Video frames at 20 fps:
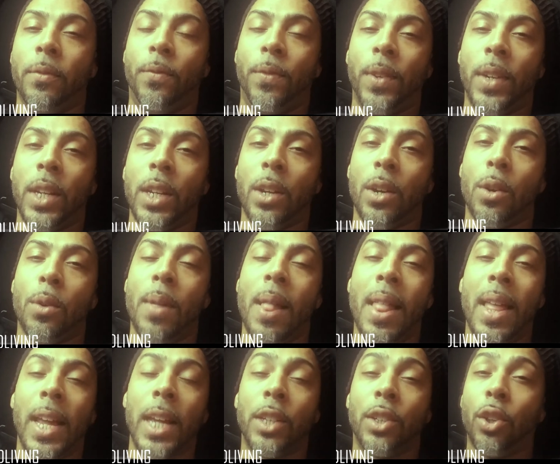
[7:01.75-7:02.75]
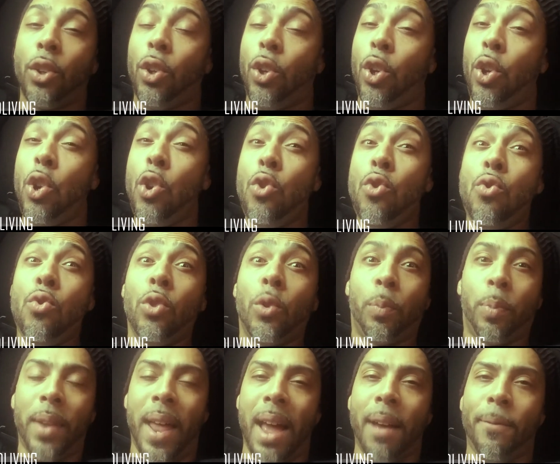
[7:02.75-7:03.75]
Video is a
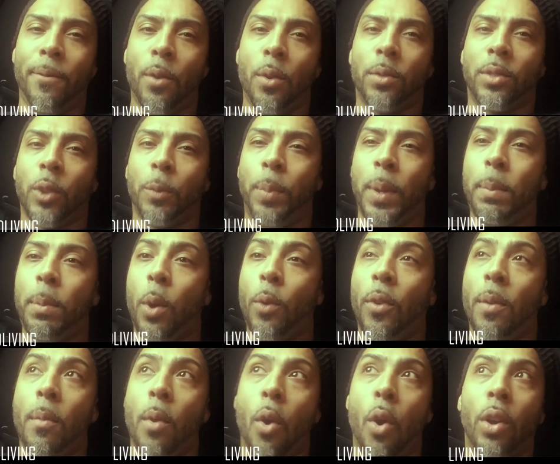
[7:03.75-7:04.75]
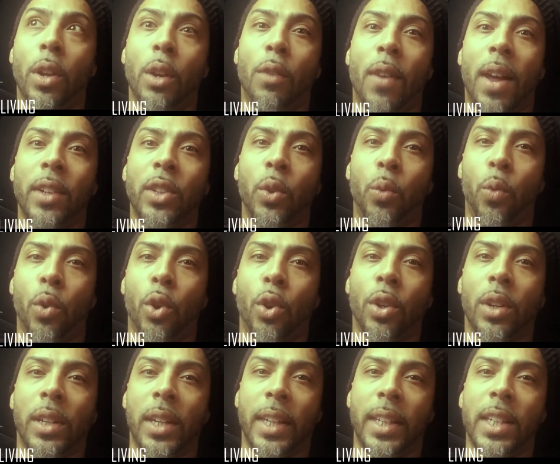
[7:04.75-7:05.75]
huge platform, so people from all around the
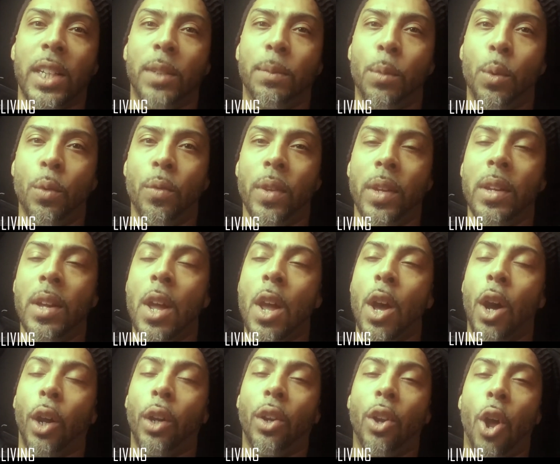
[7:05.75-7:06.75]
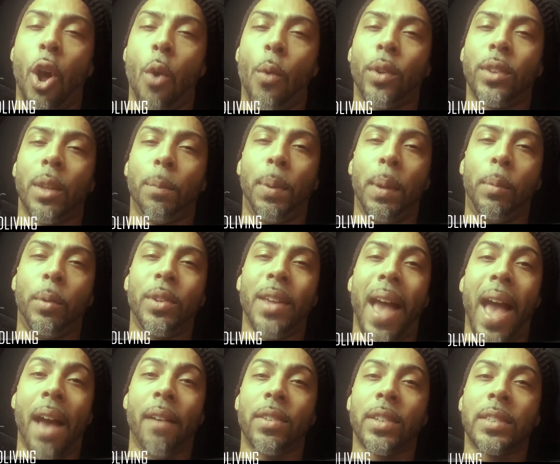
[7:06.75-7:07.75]
world clicking this movie, along with the people
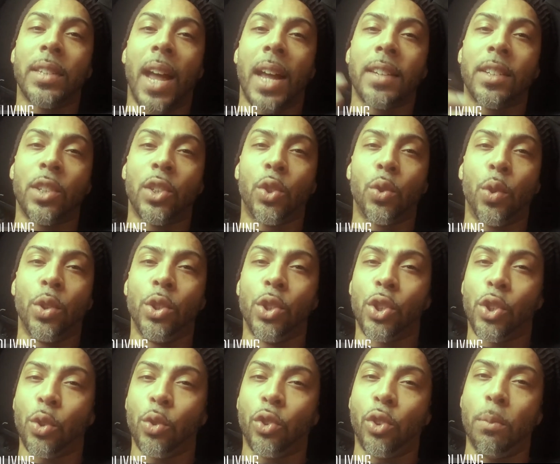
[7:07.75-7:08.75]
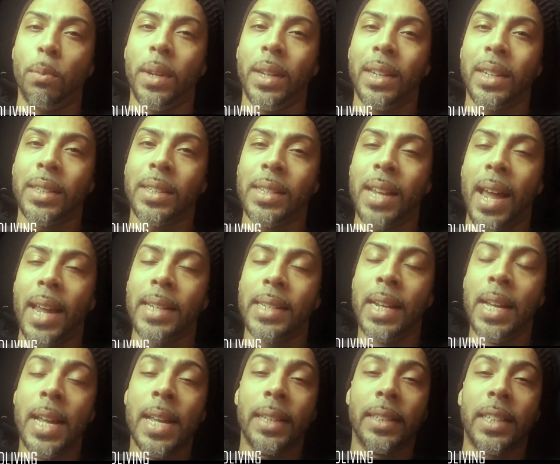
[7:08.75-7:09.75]
you're advertising to on your social media sites.
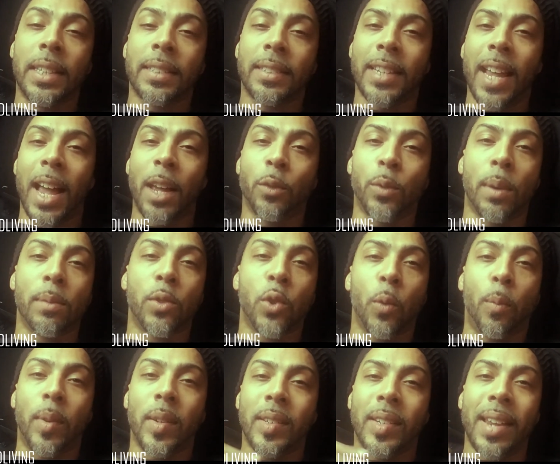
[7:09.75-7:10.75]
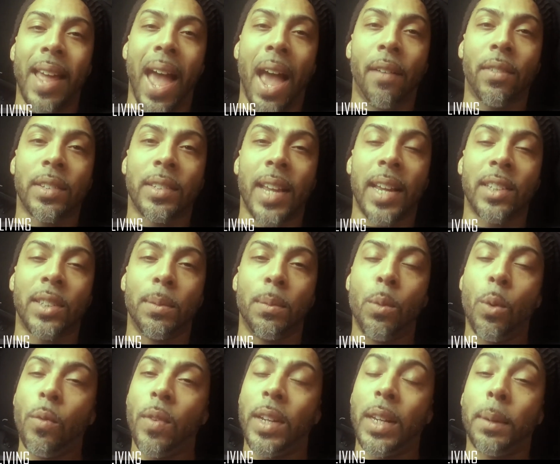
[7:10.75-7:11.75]
There's times where I'm too busy to advertise the
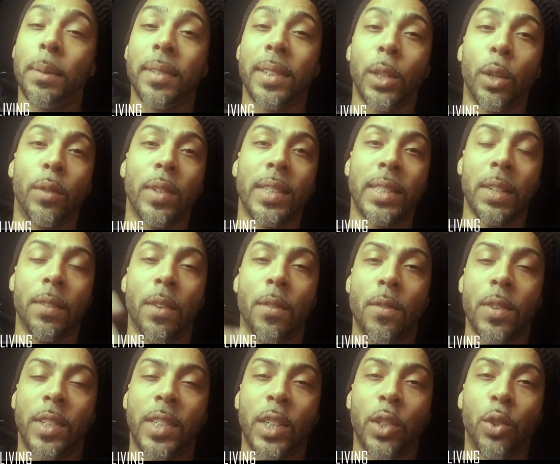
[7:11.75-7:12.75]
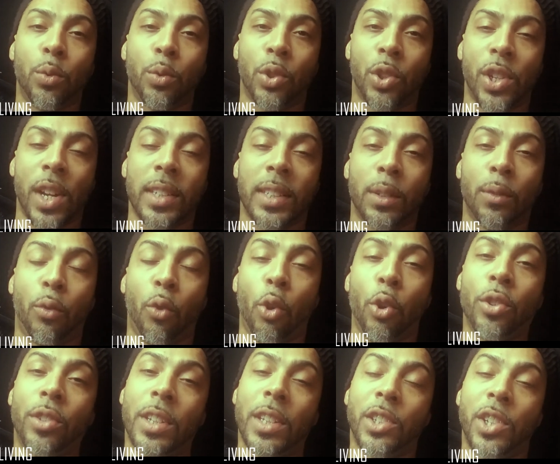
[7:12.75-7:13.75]
movie, and I'm still receiving residual checks and
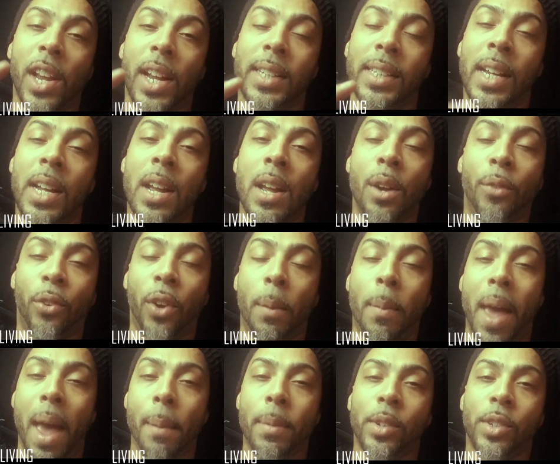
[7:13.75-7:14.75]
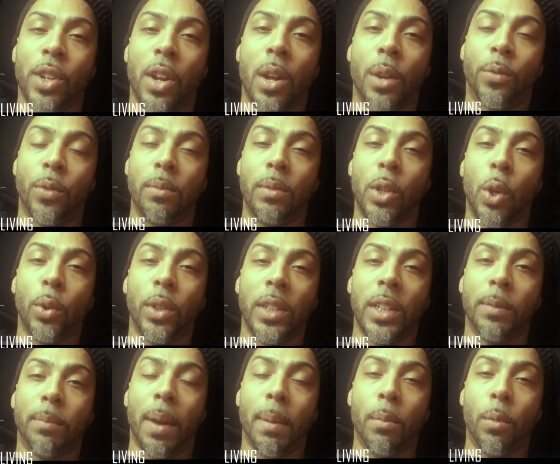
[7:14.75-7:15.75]
royalty checks from Amazon from
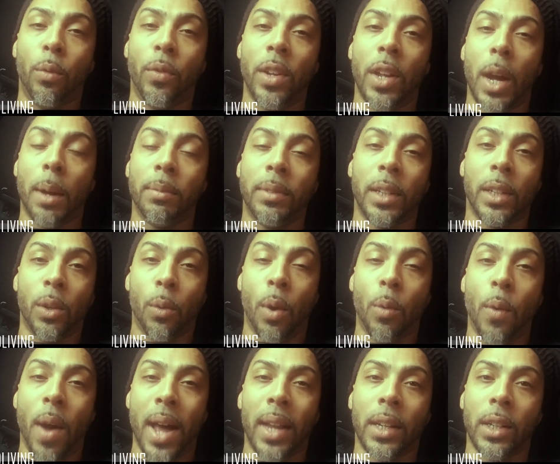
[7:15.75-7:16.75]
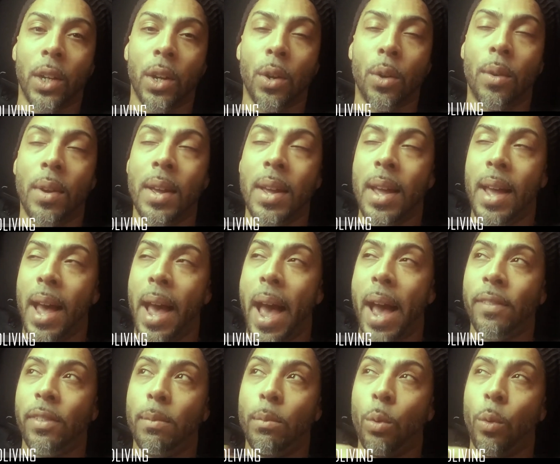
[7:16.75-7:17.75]
loading my movie up there a while ago. I
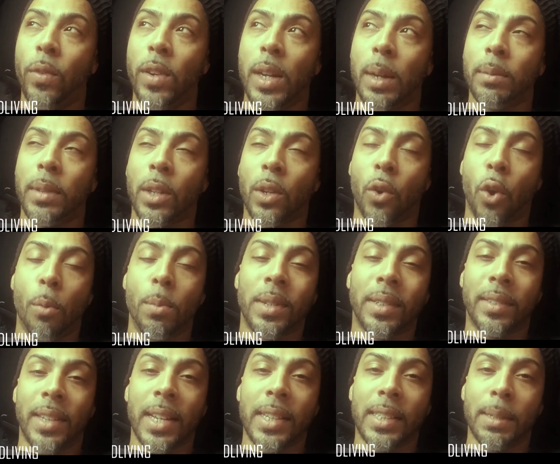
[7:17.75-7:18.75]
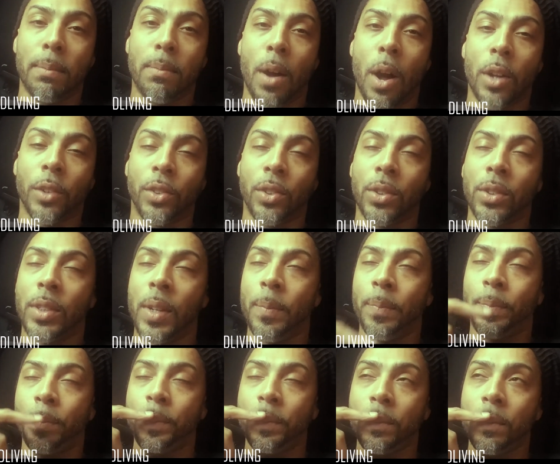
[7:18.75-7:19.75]
have a movie up there called Mistakes and Monsters,
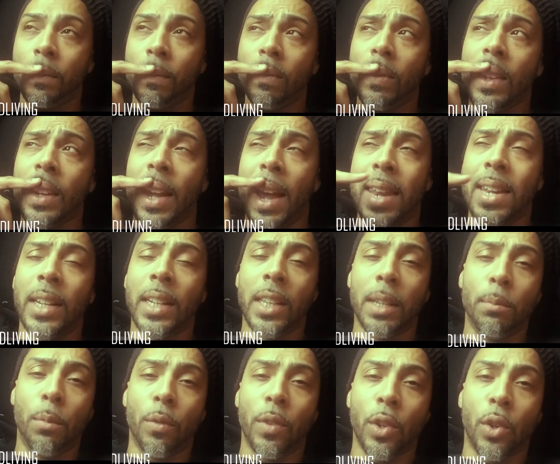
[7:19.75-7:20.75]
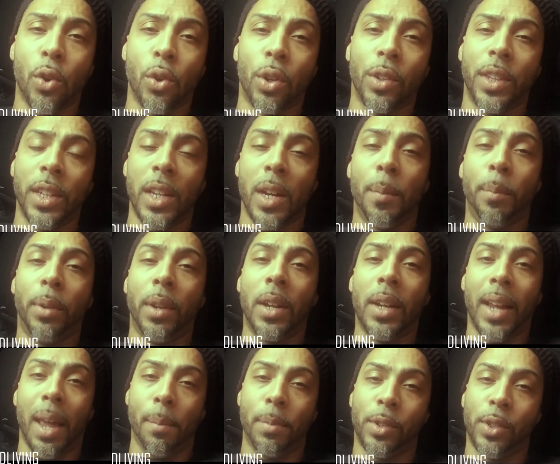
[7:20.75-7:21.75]
and another movie called The
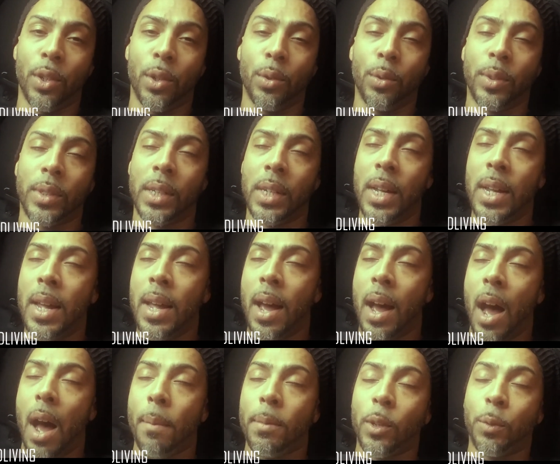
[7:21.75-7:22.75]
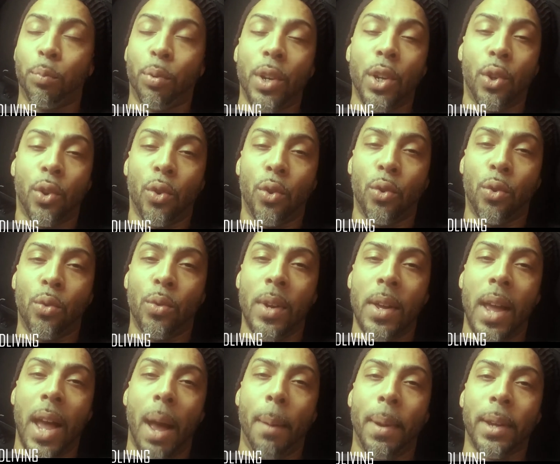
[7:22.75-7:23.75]
Unplugged episodes. It's pretty cool.
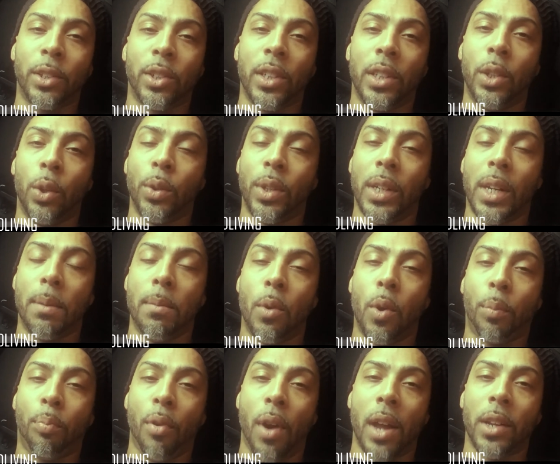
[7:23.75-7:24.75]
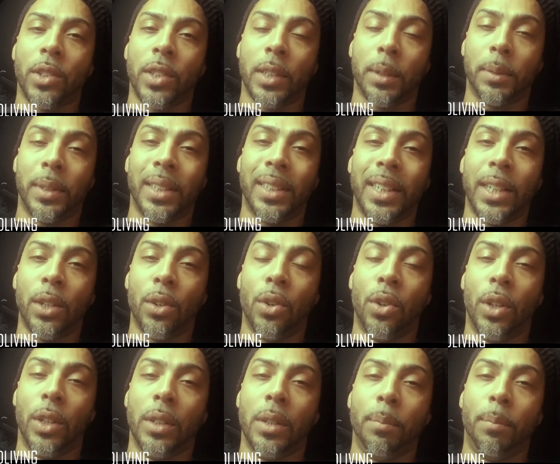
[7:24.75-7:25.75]
I'm actually loading up more projects up there later
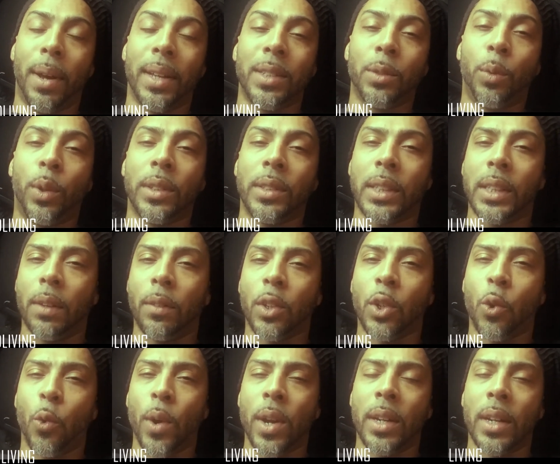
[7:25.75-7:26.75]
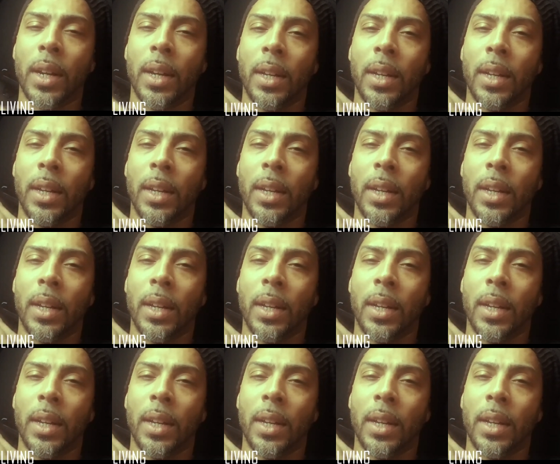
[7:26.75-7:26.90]
on, but I just wanted to give a quick